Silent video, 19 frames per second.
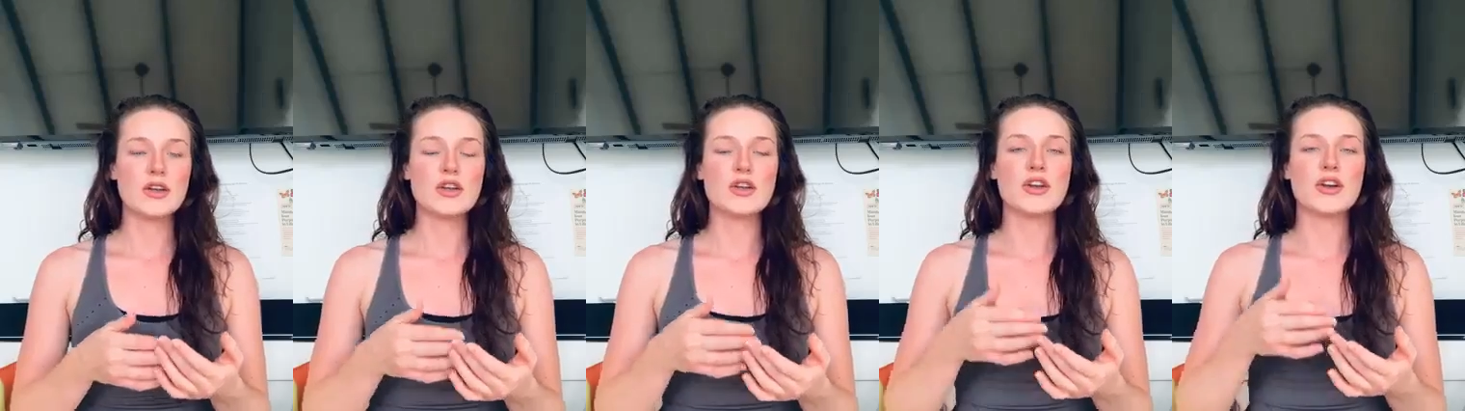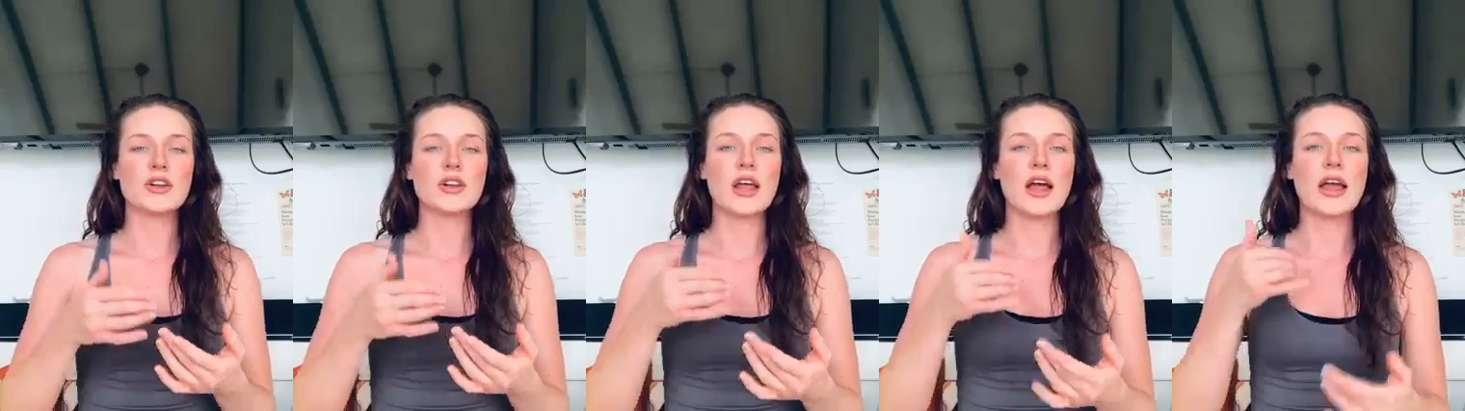
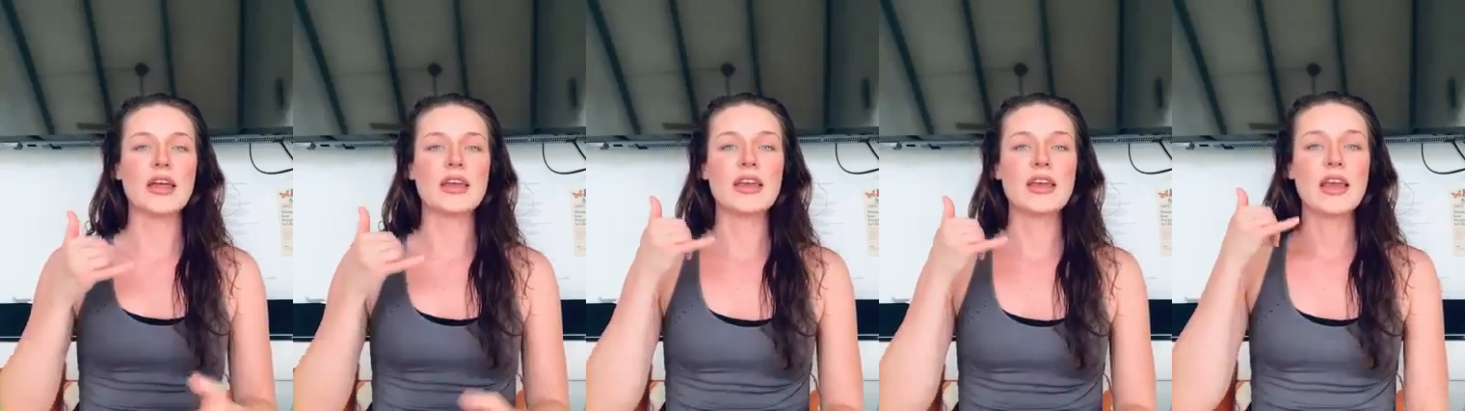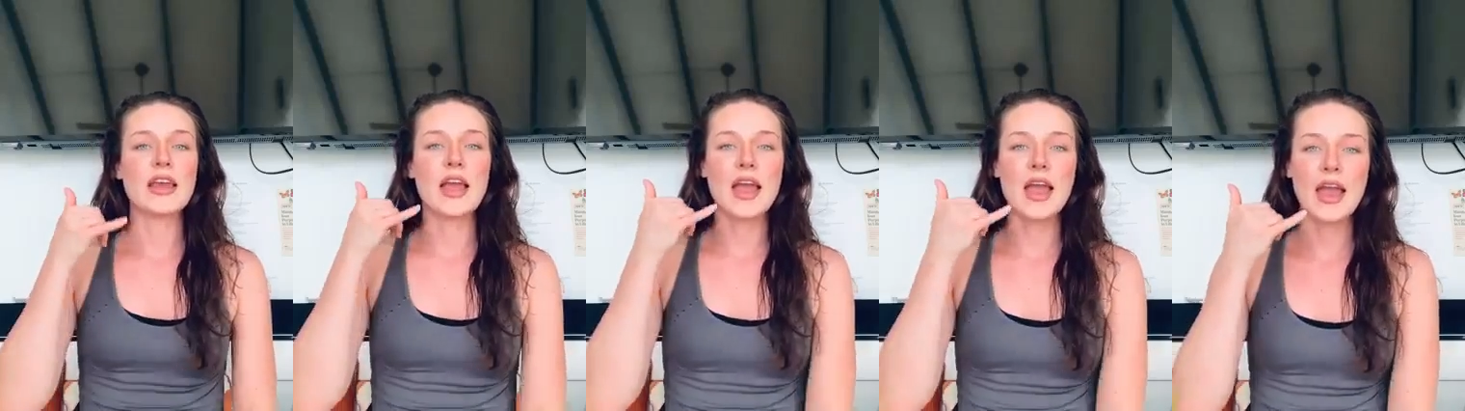you're like,
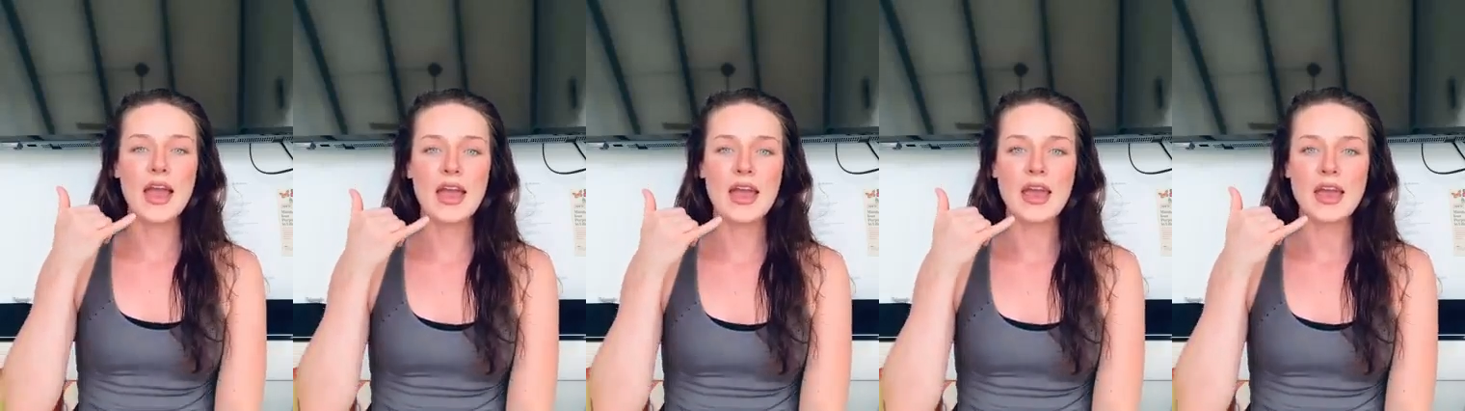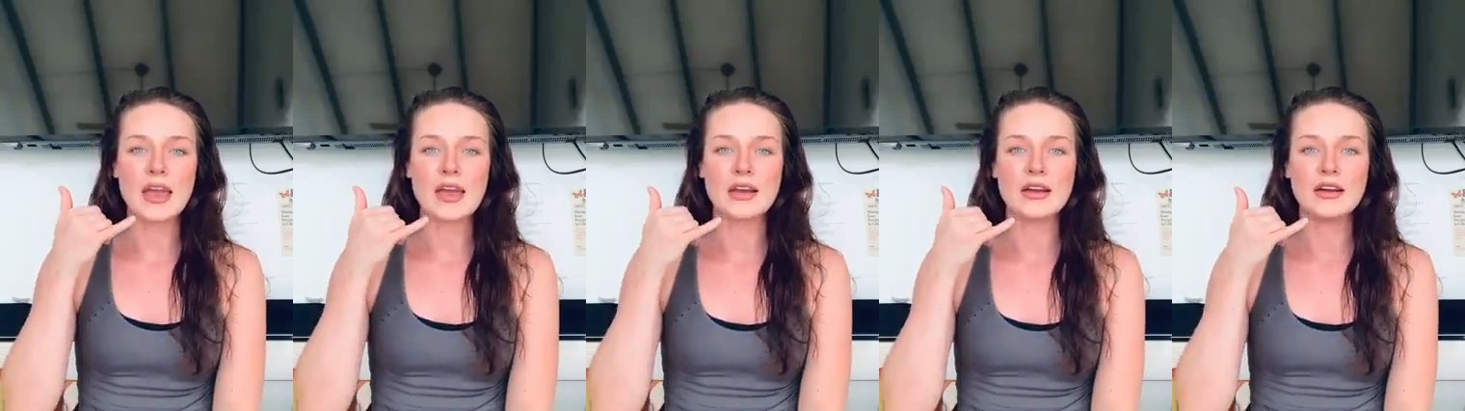
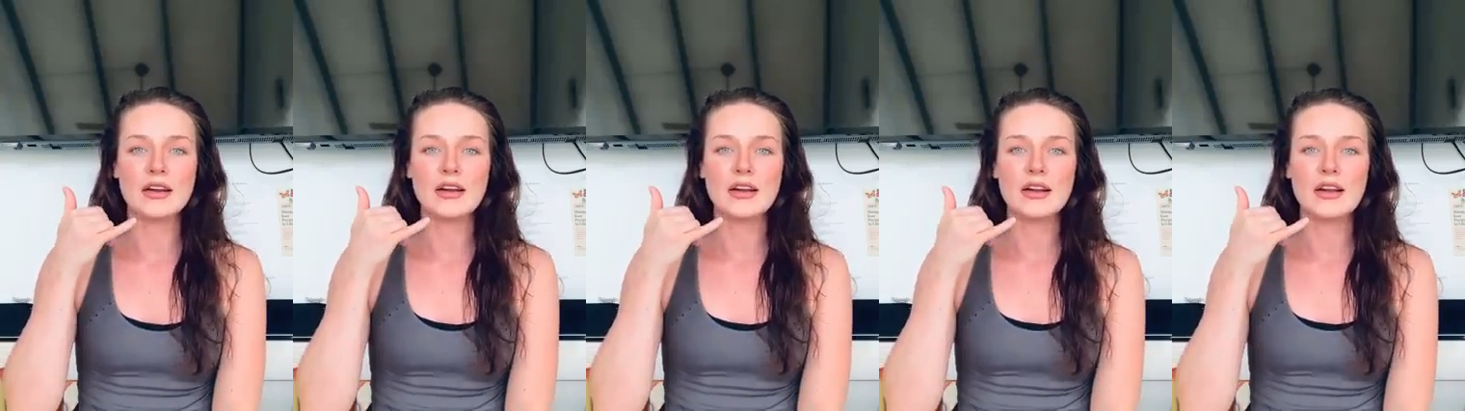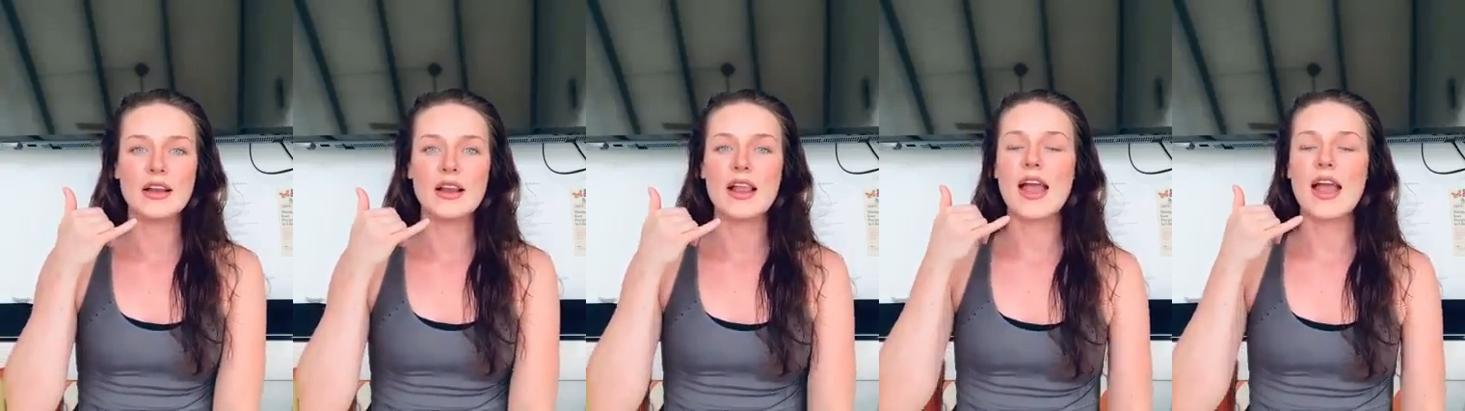hey,
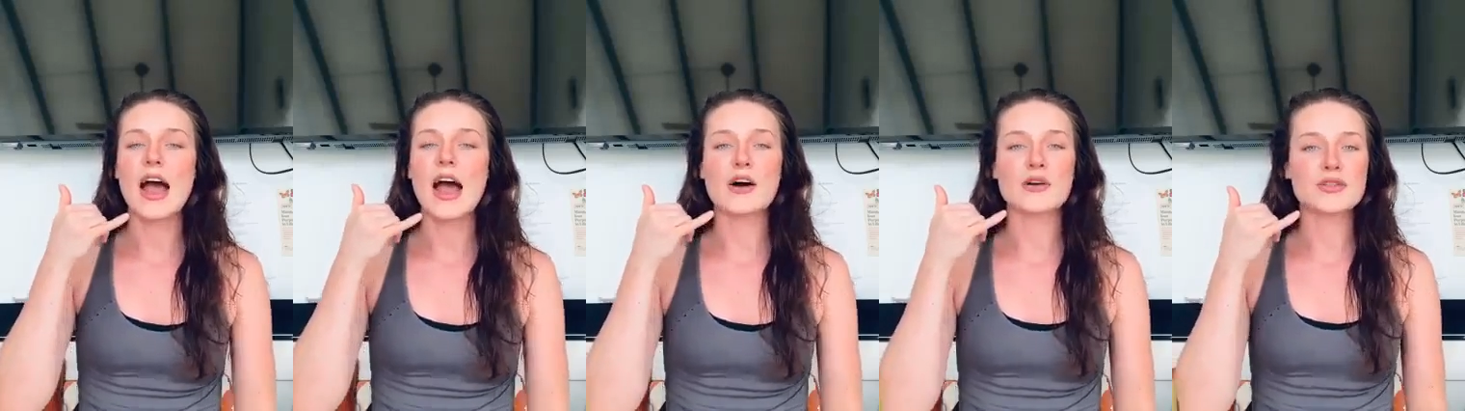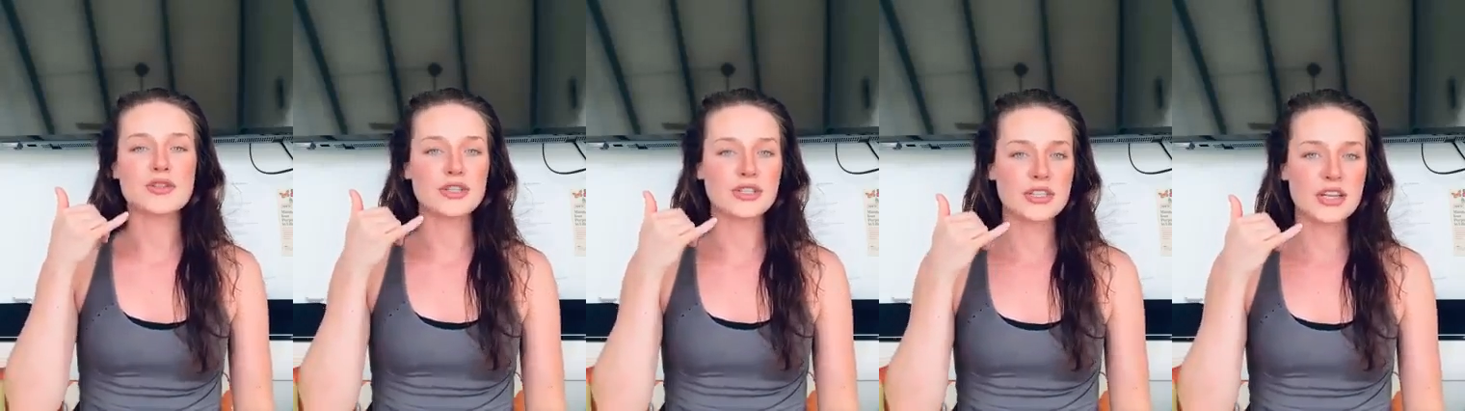
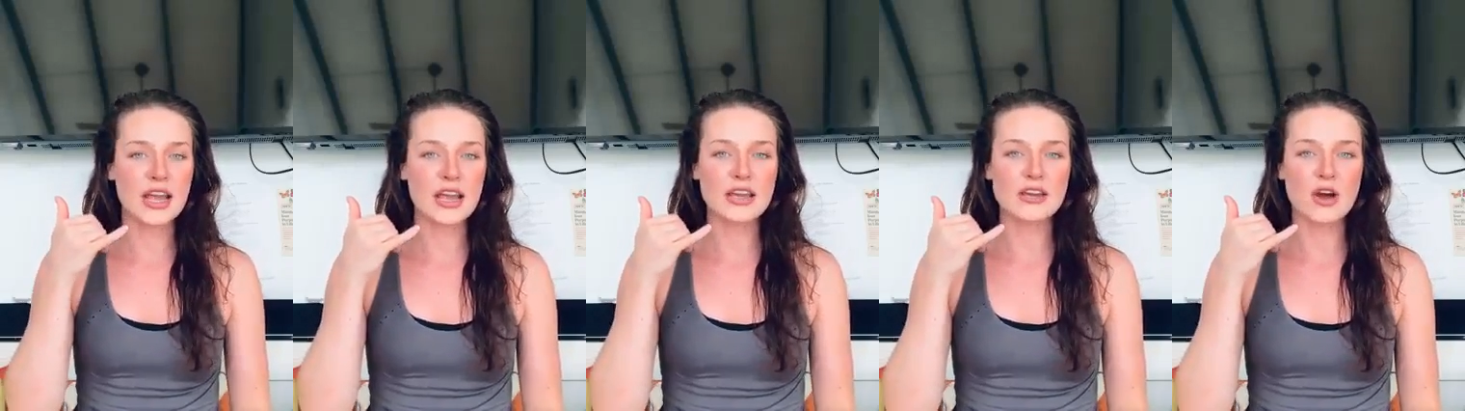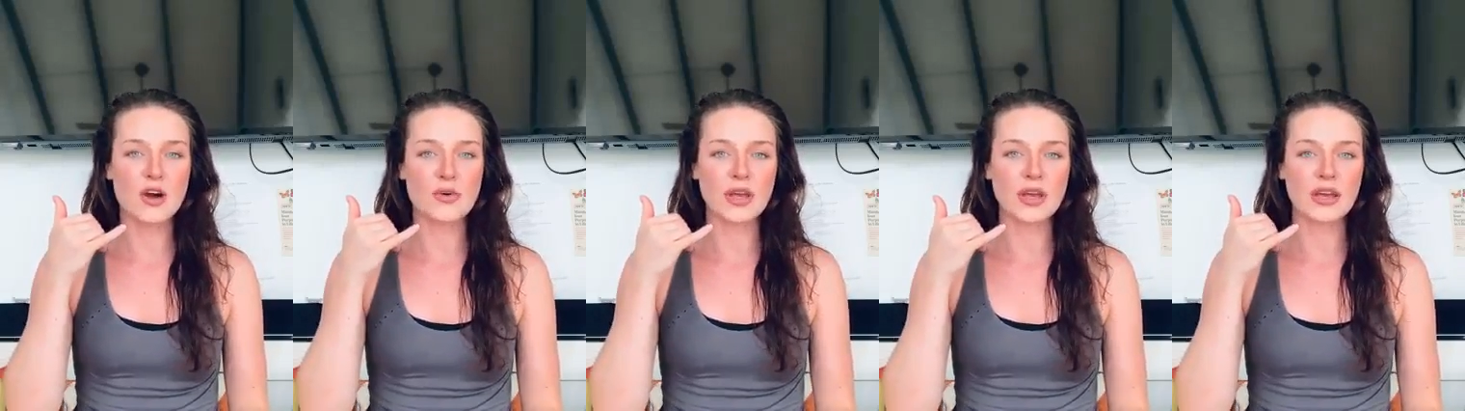how's your day
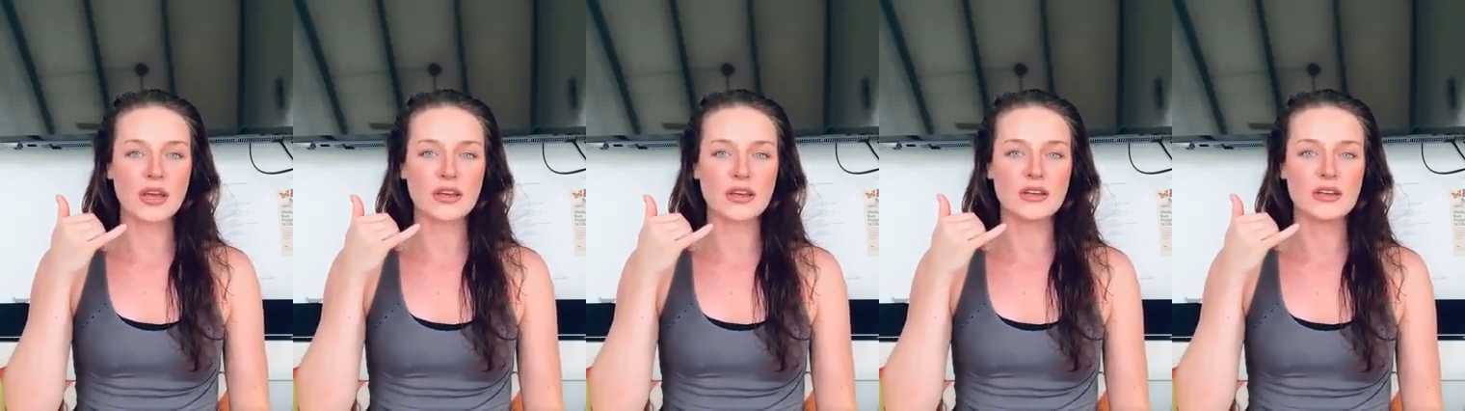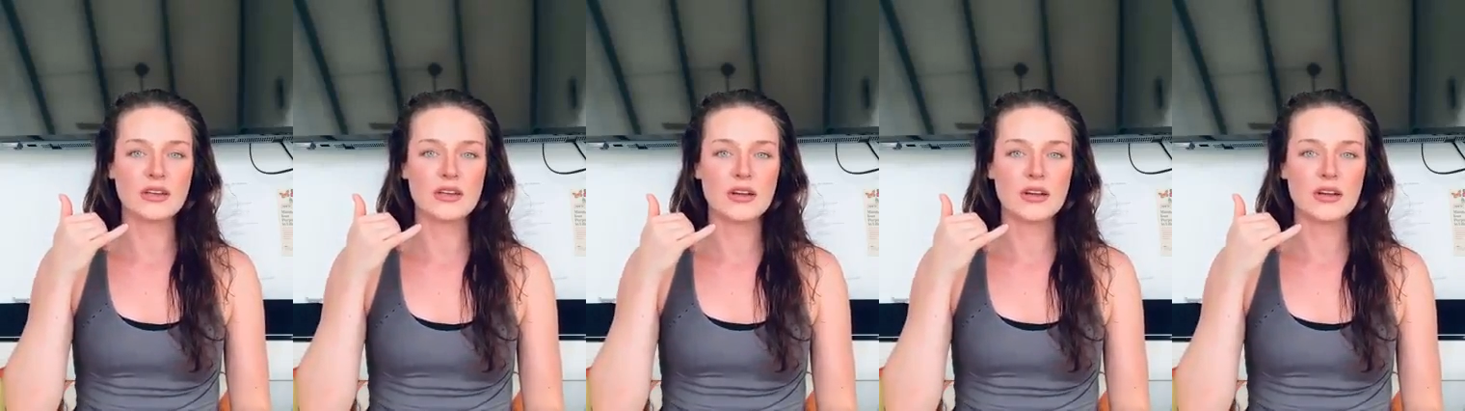going?